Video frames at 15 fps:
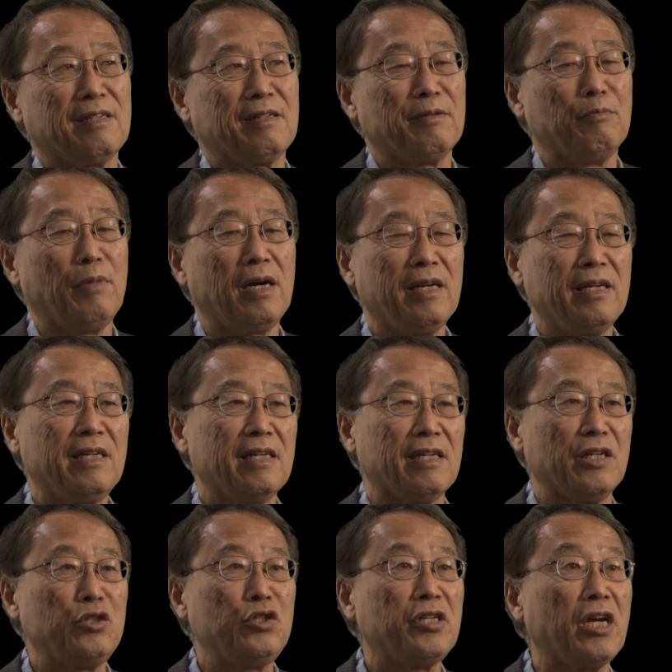My
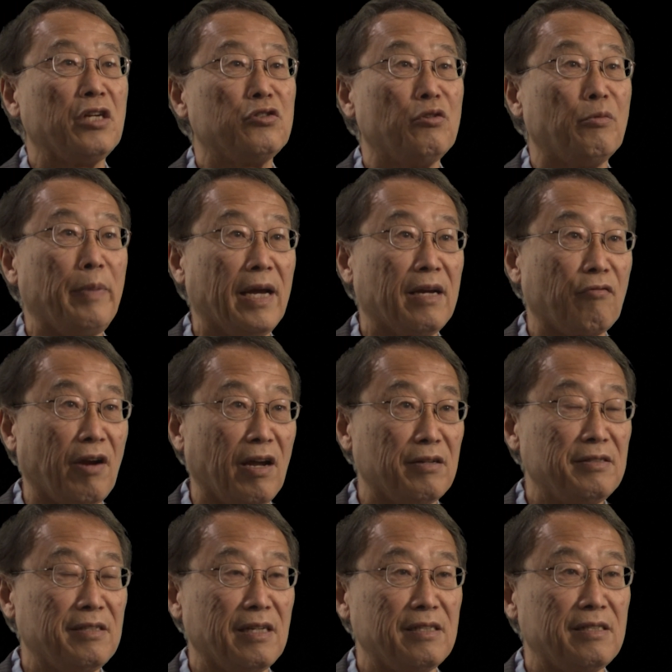educational
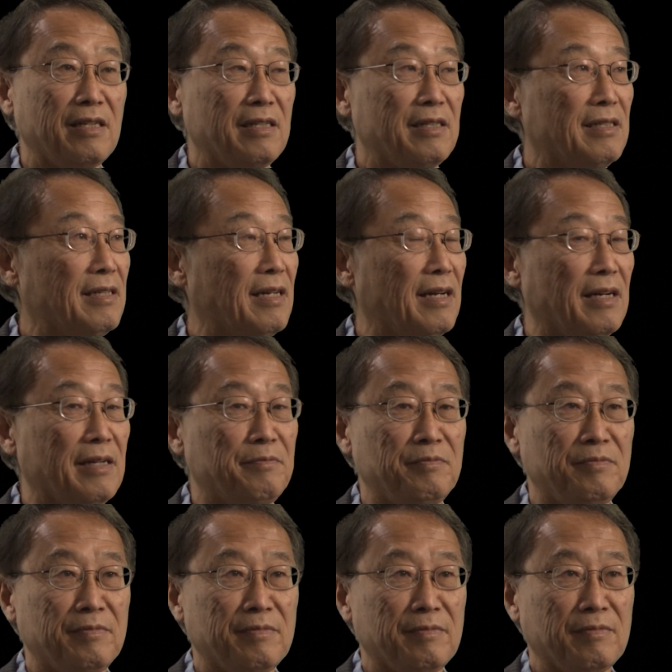background is in,
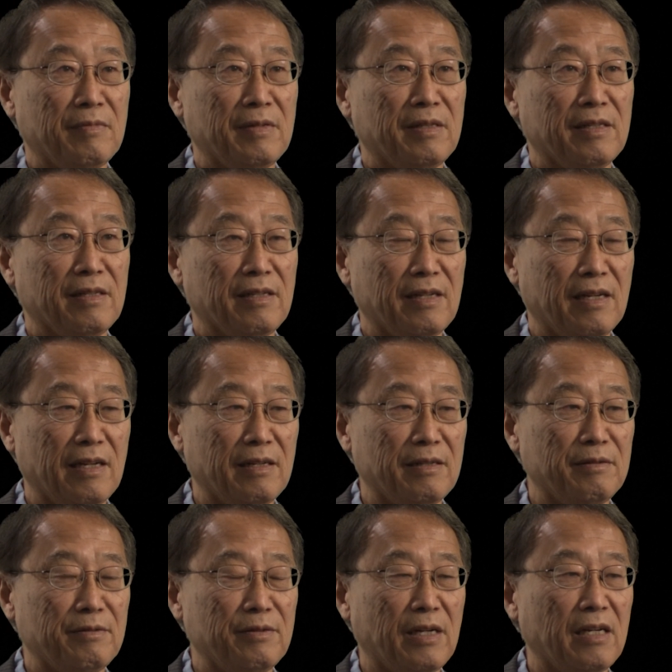
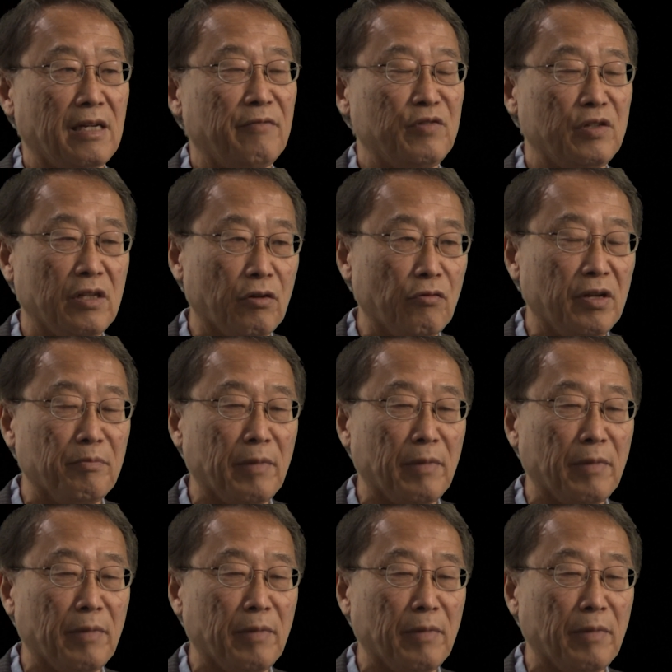I have a degree in